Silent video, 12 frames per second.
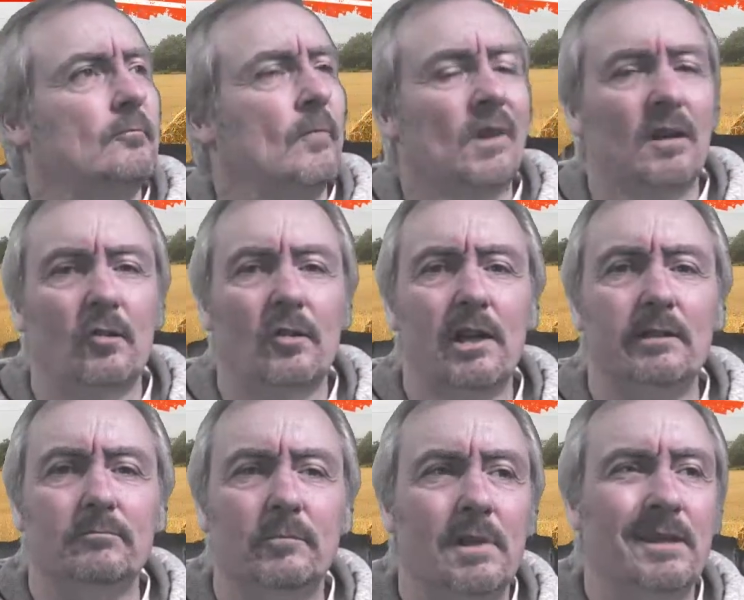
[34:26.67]
Oh, great.
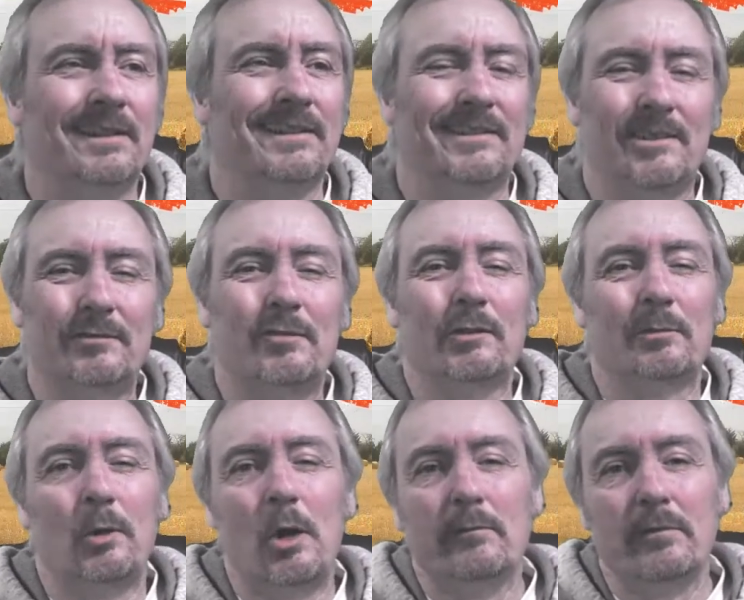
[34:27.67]
I could find some
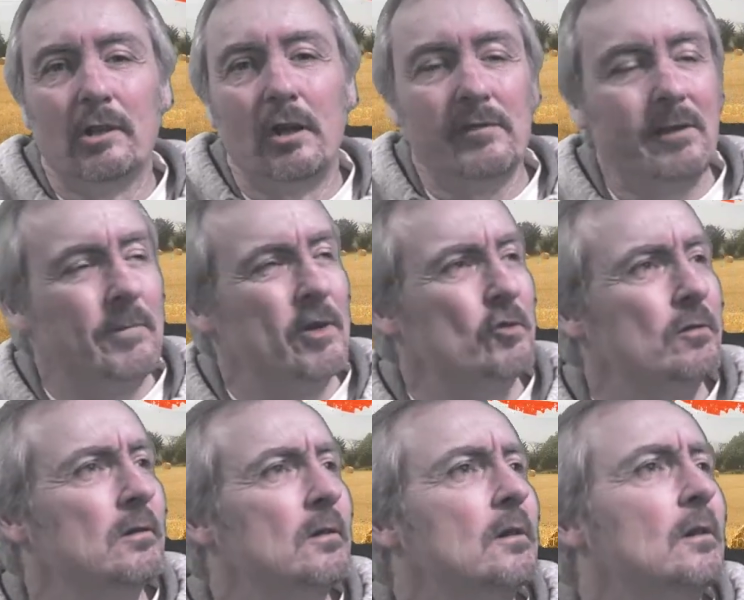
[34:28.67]
live ammunition.
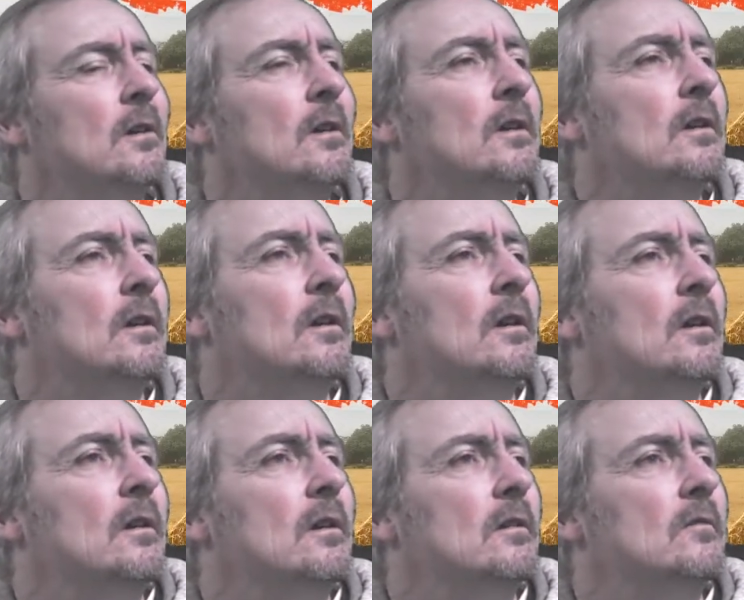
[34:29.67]

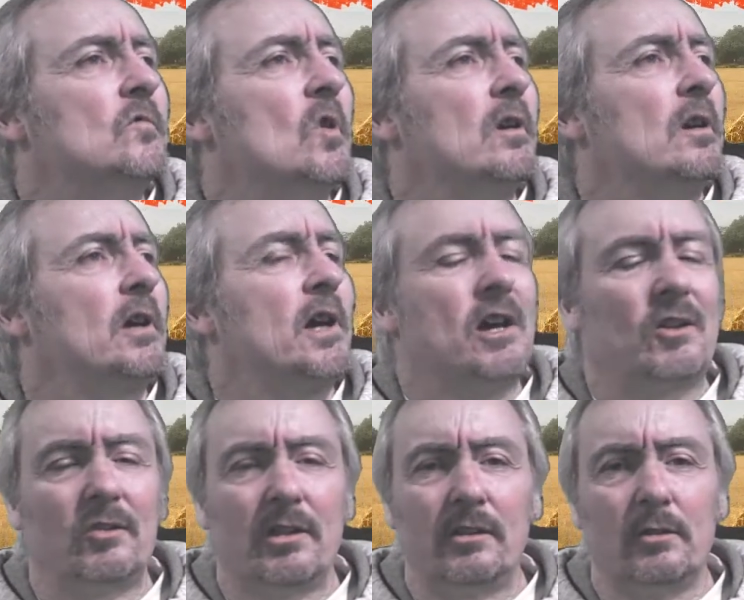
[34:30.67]
Right, okay, because
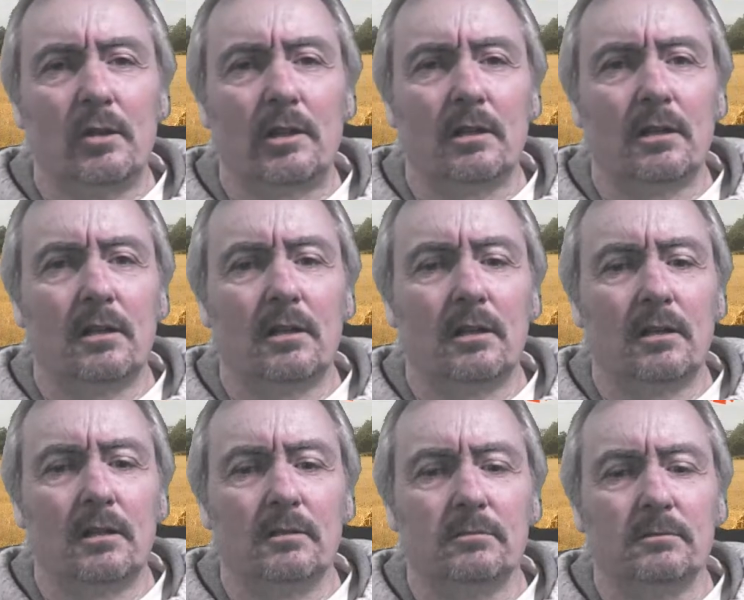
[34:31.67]
that's like a
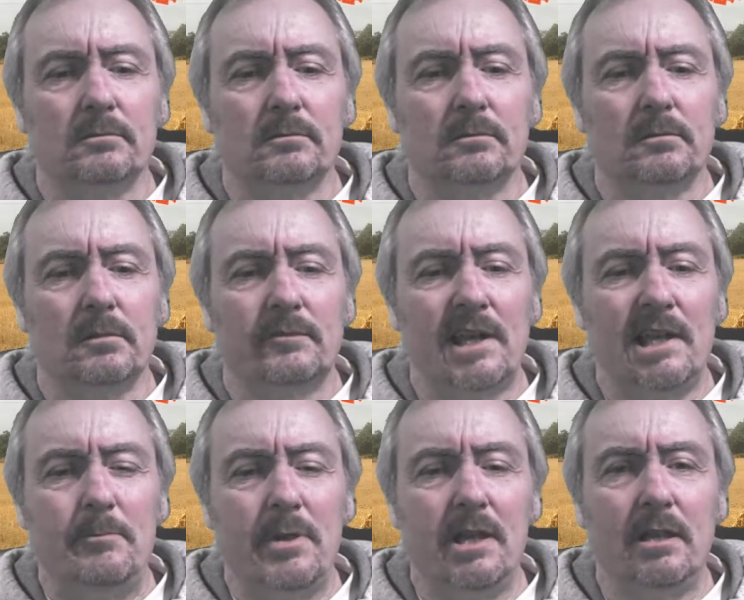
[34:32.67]
fairly
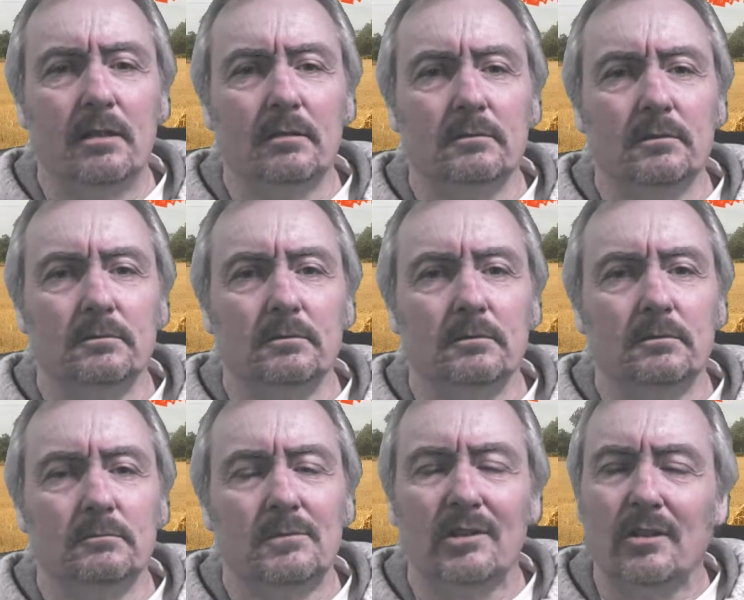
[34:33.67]
big,
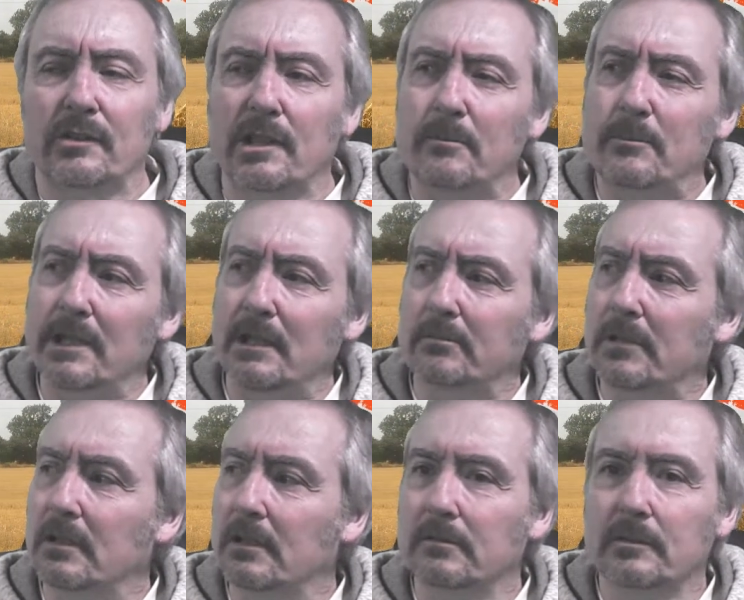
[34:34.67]
well, not say bigger,
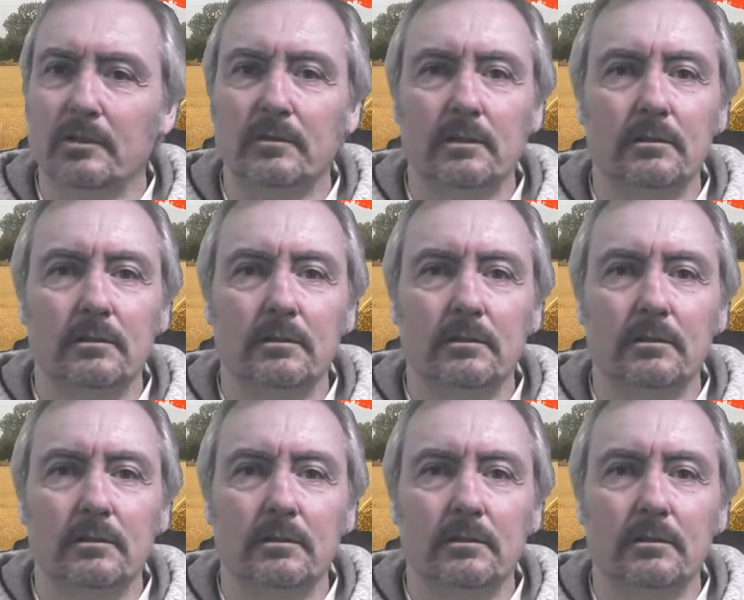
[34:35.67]
but sort of